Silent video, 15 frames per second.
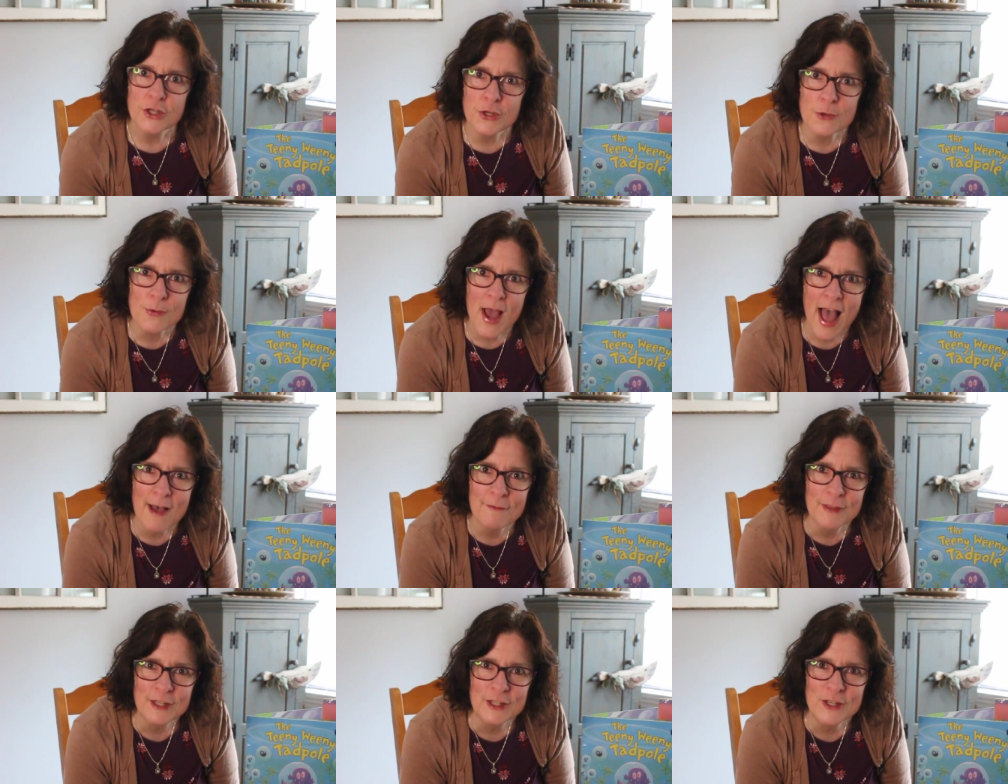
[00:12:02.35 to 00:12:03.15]
You
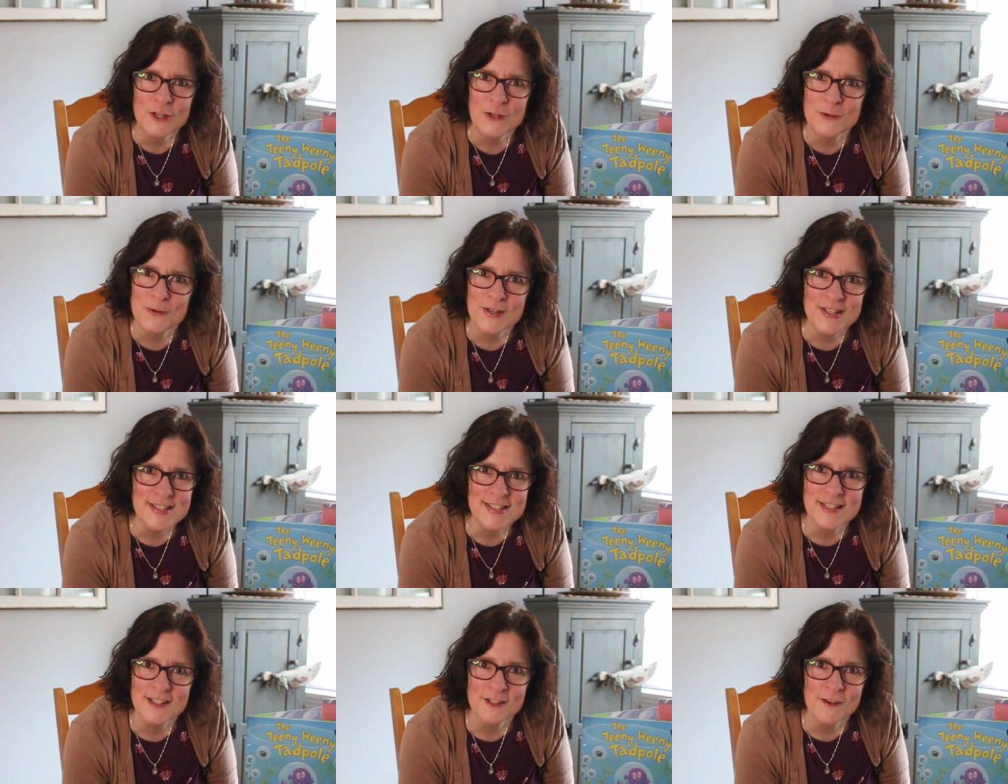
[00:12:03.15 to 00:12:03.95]
have the
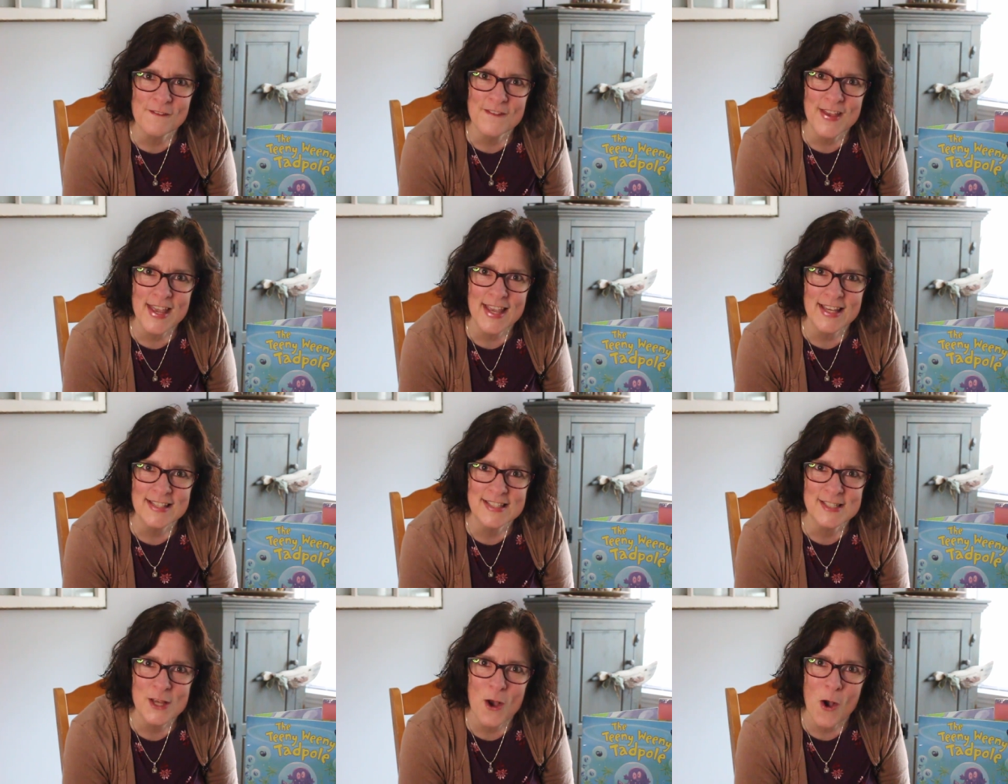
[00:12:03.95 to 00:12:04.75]
cutest little
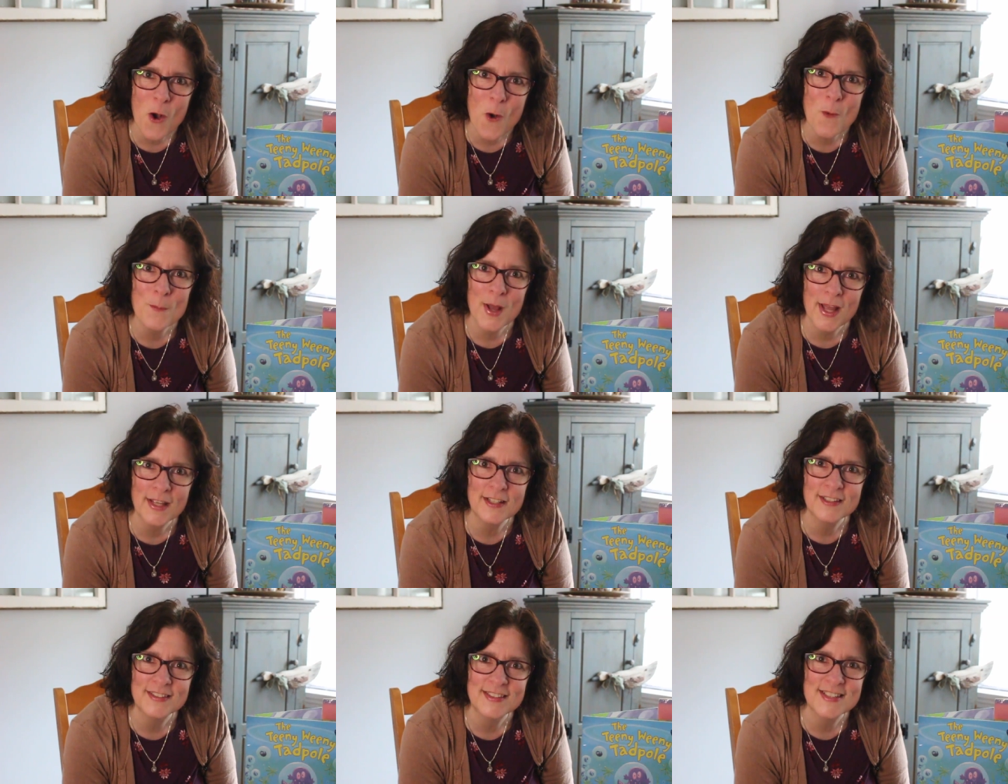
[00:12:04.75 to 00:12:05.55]
face. Oh my
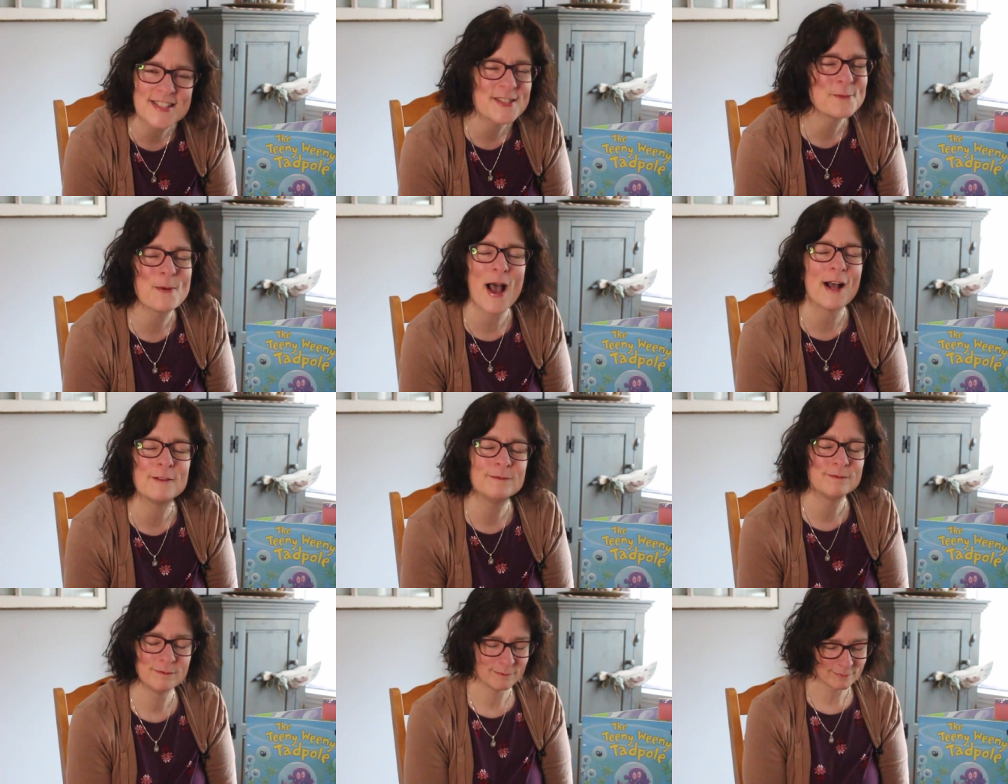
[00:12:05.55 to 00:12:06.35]
goodness,
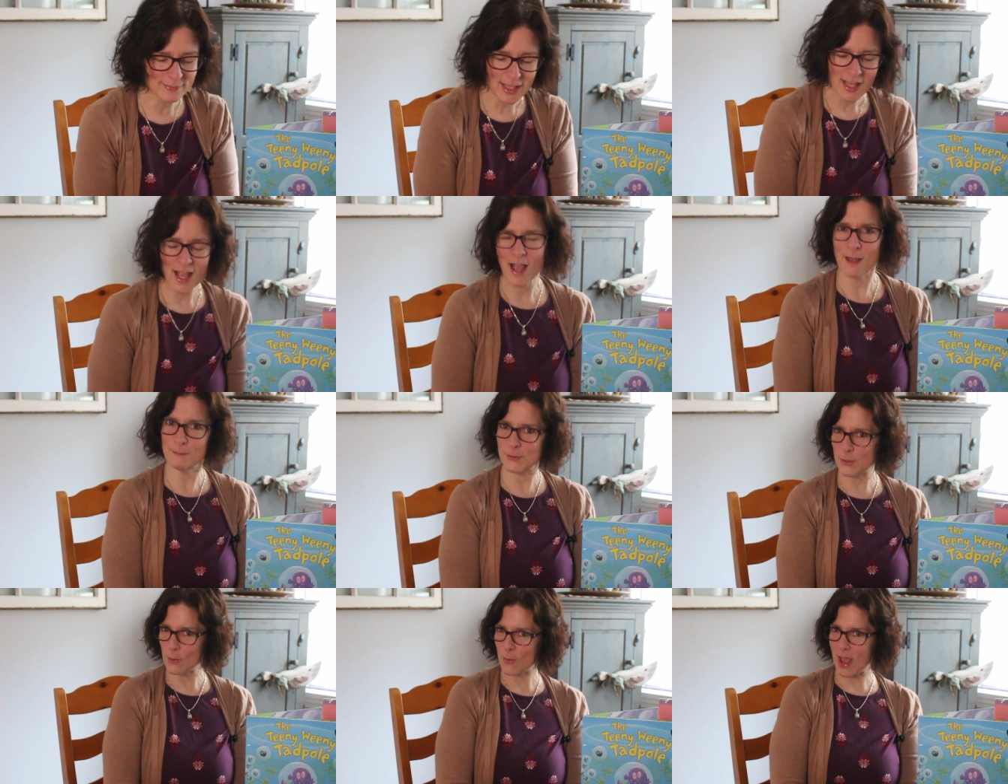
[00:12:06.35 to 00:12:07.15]
wow.
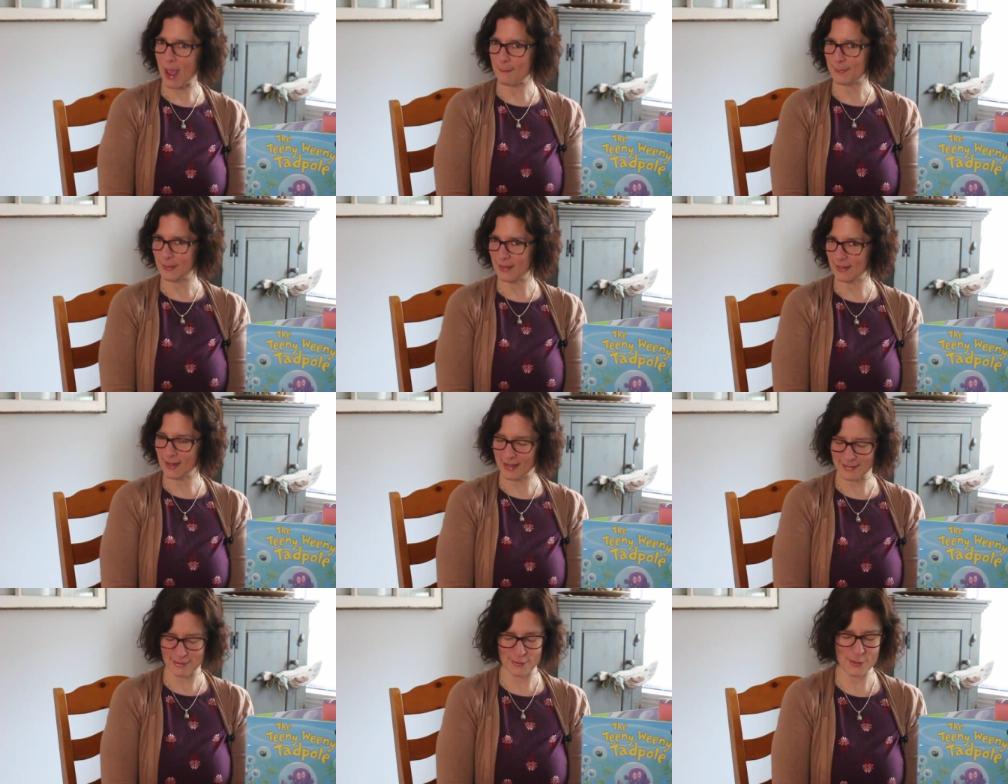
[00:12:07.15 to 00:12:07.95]
I'm so happy I
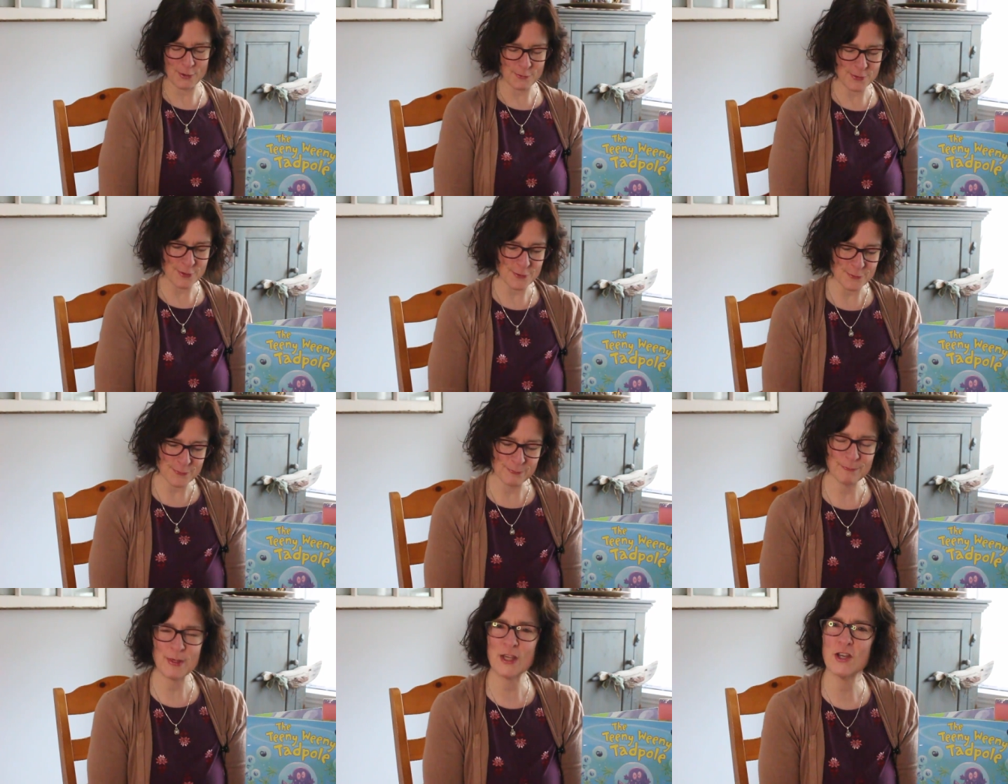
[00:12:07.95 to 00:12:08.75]
got to know
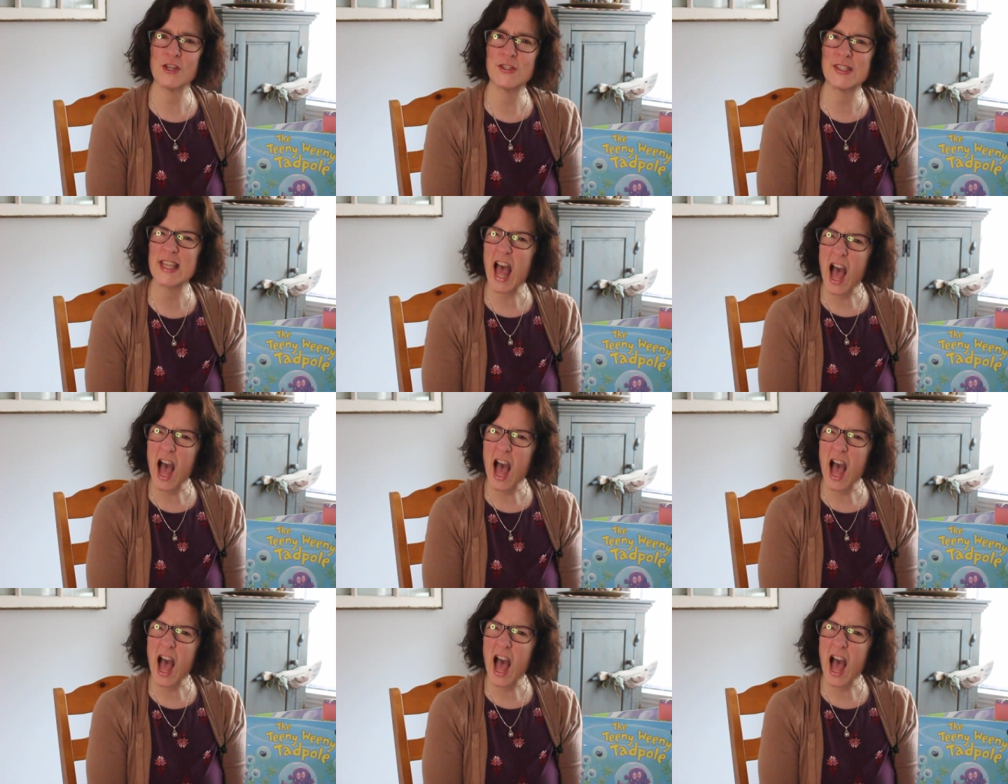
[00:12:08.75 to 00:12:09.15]
you, because